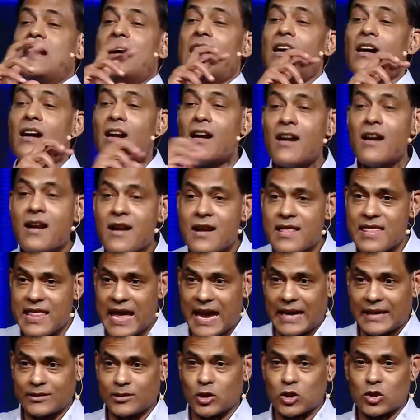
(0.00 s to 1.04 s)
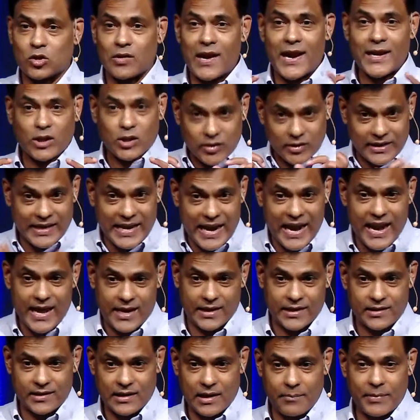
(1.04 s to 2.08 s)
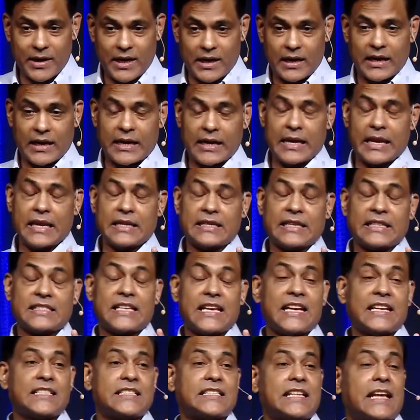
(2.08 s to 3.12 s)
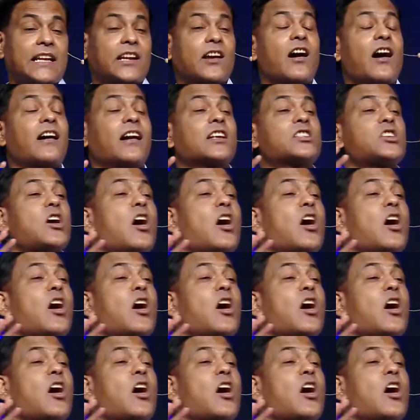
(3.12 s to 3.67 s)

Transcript: earn that, to try to get it. I mean, in, in the sense that God has